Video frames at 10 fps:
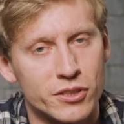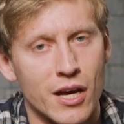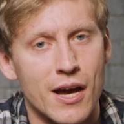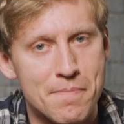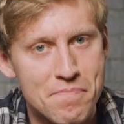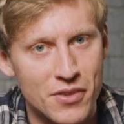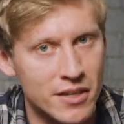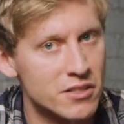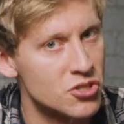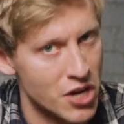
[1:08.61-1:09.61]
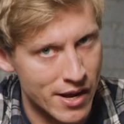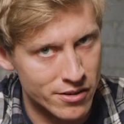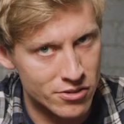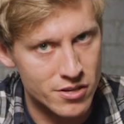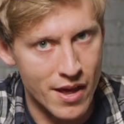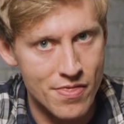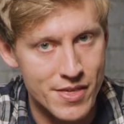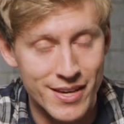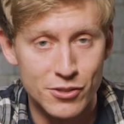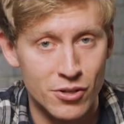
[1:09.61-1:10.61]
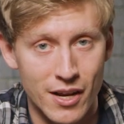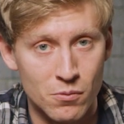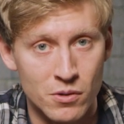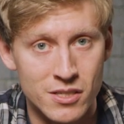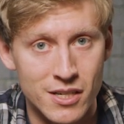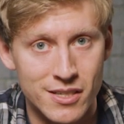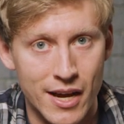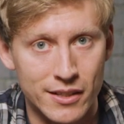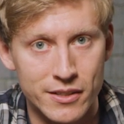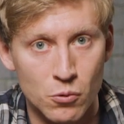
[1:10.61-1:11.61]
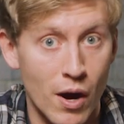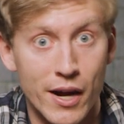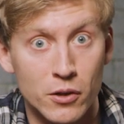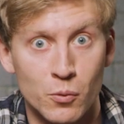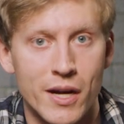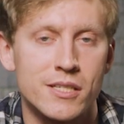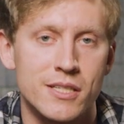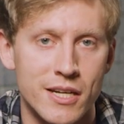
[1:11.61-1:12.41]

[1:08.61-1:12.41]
time, things changed, and the internet wasn't exactly the Wild West